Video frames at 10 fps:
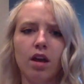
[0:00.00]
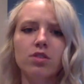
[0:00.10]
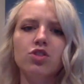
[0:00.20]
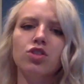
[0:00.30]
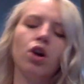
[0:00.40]

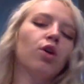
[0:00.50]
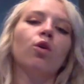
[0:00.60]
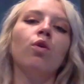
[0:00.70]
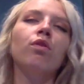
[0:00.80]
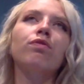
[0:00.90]

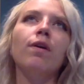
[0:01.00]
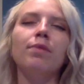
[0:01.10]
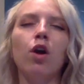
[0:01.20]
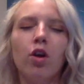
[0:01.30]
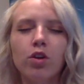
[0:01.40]
So from
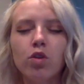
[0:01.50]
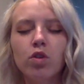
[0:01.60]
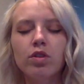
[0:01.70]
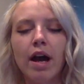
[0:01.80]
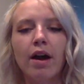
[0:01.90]
the
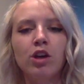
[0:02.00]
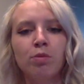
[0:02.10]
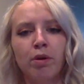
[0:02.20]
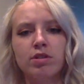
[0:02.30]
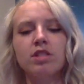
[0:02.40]
article that you
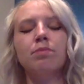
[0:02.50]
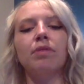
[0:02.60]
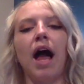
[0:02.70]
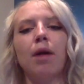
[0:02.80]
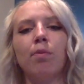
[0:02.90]
posted to
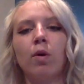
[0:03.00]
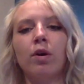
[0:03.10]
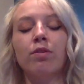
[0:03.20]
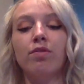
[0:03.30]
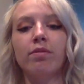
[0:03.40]

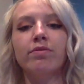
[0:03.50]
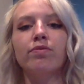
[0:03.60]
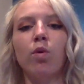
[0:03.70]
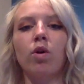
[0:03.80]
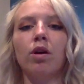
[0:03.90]
Blackboard from
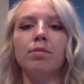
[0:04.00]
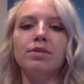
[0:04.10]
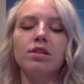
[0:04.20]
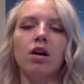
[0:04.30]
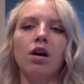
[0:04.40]

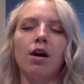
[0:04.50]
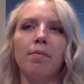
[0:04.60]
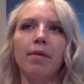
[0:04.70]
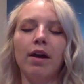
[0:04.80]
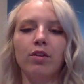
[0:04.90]
Forbes,
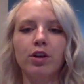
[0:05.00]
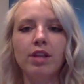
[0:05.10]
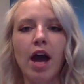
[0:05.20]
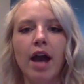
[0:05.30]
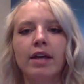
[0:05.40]
I learned
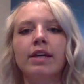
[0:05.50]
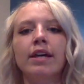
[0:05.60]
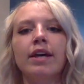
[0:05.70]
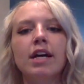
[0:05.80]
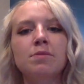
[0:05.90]
that
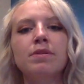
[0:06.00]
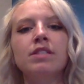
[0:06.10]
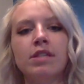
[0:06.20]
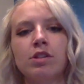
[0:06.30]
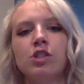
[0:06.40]
IKEA has been
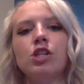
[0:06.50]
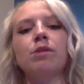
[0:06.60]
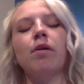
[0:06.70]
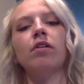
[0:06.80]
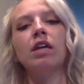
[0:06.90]
diligent
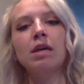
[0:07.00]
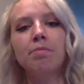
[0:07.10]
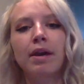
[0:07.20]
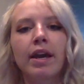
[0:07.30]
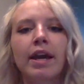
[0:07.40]
about
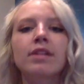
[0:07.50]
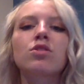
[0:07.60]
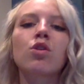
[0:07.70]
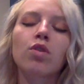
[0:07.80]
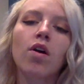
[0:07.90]
keeping its
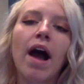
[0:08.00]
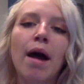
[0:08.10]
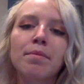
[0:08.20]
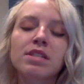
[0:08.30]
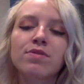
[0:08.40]
overall
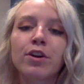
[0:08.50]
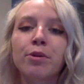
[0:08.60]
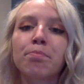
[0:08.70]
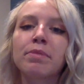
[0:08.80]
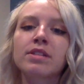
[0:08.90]
atmosphere
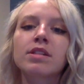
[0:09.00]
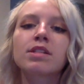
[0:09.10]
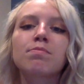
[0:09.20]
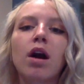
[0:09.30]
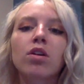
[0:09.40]
and
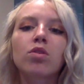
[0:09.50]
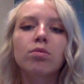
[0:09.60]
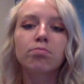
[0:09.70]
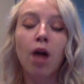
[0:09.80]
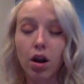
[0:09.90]
business
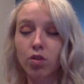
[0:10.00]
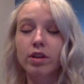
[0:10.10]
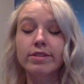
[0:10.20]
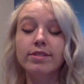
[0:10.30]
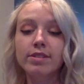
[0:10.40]
model
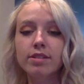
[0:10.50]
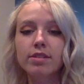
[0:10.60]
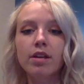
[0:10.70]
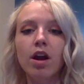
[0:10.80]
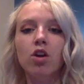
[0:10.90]

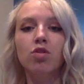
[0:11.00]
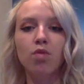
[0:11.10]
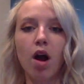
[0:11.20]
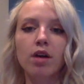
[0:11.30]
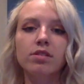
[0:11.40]
consistent
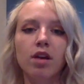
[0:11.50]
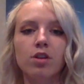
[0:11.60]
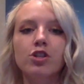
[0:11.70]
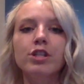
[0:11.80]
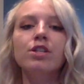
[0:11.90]
across
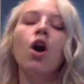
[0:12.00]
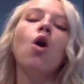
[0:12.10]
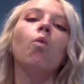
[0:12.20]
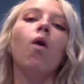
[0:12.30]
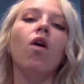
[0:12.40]
countries
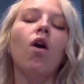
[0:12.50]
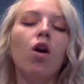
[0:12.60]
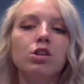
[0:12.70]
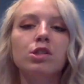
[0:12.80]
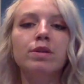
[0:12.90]
while
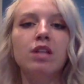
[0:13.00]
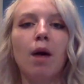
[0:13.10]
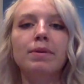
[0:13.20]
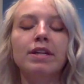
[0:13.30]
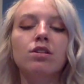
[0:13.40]
also
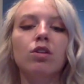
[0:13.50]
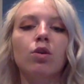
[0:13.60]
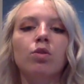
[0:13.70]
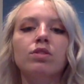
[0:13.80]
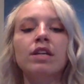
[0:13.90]
adopting it to
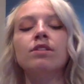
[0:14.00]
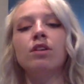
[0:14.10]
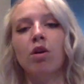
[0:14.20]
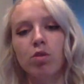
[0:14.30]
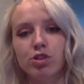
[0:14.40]
local tastes and
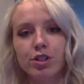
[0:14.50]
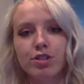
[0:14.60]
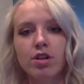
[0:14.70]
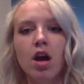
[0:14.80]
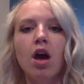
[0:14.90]

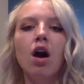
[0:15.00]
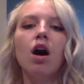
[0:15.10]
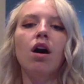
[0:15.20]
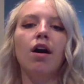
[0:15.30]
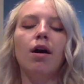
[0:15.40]
cultures.
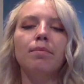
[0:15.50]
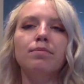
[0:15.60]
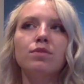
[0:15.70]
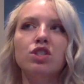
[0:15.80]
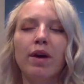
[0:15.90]

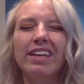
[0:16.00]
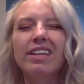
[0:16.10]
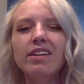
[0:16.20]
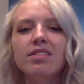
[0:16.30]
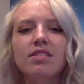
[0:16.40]
So
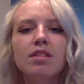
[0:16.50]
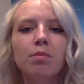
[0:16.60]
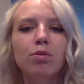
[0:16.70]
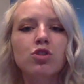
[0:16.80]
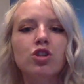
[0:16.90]
IKEA's
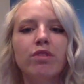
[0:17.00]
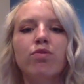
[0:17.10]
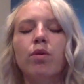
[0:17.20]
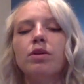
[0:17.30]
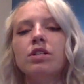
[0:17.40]
simple,
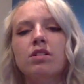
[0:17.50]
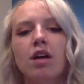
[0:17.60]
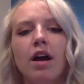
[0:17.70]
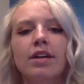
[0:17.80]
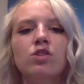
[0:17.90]
straightforward
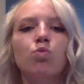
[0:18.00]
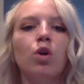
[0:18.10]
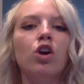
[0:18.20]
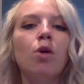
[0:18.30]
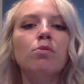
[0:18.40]
designs
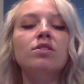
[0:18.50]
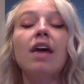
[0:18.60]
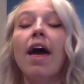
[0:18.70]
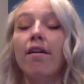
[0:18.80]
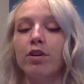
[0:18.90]
work almost
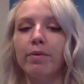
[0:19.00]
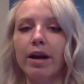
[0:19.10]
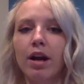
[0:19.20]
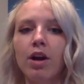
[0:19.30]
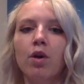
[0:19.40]

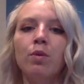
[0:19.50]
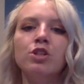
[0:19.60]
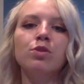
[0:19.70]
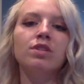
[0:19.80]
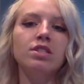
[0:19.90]
everywhere, which
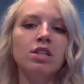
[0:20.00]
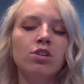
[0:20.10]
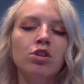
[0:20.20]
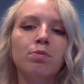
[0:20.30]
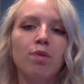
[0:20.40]
you can see
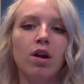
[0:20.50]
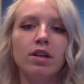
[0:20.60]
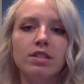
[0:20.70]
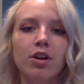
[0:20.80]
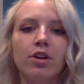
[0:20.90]
through the
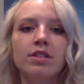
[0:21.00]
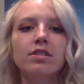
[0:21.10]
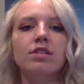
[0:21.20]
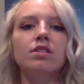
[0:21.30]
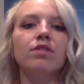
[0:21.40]
products that are
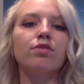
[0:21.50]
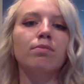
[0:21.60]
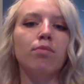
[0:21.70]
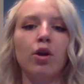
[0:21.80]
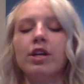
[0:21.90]
consistent
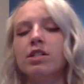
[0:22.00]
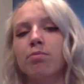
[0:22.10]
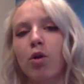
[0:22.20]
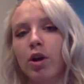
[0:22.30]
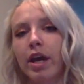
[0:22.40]
from market to
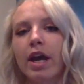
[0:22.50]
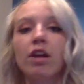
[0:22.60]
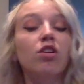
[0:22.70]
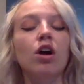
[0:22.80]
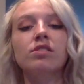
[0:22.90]
market and
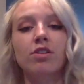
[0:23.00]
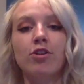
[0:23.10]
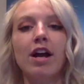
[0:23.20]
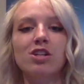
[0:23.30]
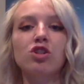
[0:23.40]
across
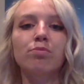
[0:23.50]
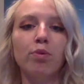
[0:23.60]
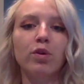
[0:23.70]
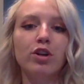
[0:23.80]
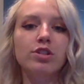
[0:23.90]
international
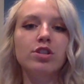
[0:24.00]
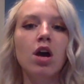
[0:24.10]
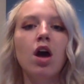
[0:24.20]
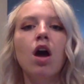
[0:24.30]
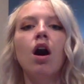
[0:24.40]
borders.
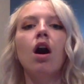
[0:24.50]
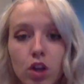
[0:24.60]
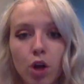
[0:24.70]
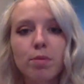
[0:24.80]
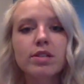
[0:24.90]

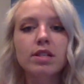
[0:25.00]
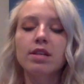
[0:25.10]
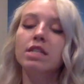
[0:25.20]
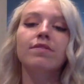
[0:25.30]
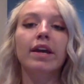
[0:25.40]
Global
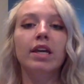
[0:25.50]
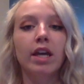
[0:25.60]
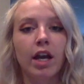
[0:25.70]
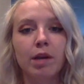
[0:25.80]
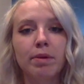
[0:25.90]
success of
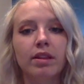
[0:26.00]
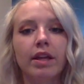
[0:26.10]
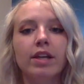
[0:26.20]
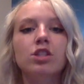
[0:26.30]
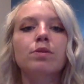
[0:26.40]
IKEA can be
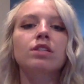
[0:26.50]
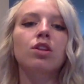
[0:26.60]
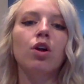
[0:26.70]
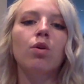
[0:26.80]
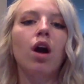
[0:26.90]
linked to its
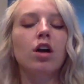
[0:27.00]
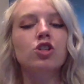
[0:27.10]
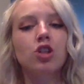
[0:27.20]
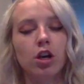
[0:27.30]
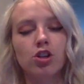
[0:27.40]
low-cost
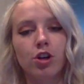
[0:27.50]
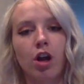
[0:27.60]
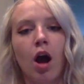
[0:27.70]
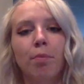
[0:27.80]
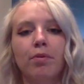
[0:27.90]
structure and
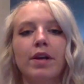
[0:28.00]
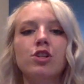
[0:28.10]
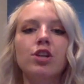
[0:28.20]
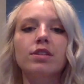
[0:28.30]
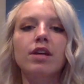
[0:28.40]

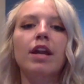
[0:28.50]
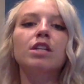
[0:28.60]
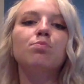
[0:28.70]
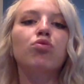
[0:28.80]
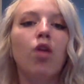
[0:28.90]
operations, and
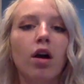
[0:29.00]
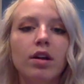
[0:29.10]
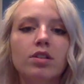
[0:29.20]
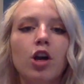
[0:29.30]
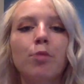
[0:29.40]
its
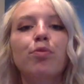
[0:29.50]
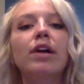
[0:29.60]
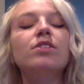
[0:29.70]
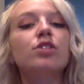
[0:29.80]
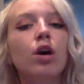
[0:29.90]
products are
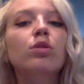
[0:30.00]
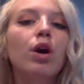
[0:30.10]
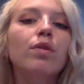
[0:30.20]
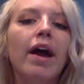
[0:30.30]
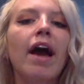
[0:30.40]
priced so
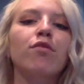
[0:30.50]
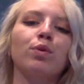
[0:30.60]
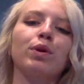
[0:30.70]
low that everyone